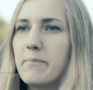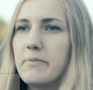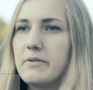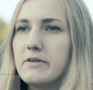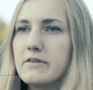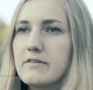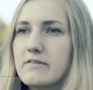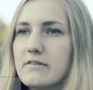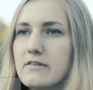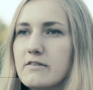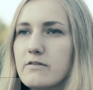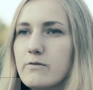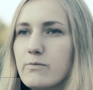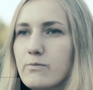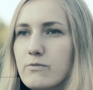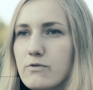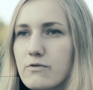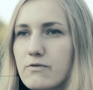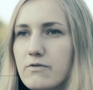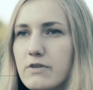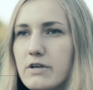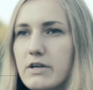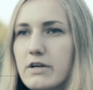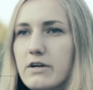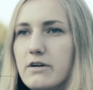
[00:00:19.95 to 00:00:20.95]
peasants
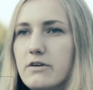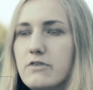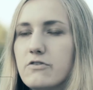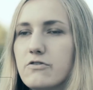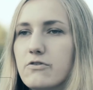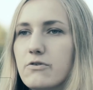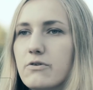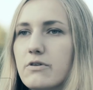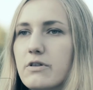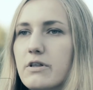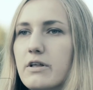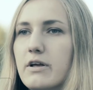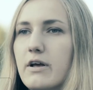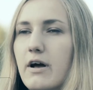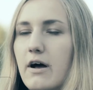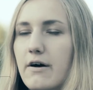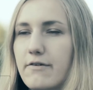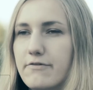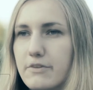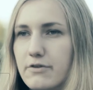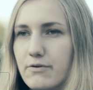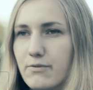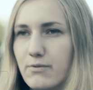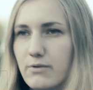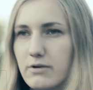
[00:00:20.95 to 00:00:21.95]
moved here shortly
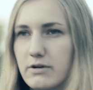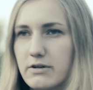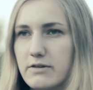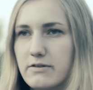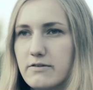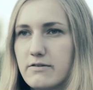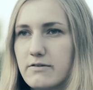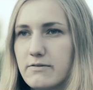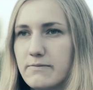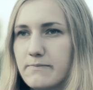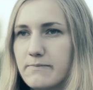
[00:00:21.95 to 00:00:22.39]
afterwards.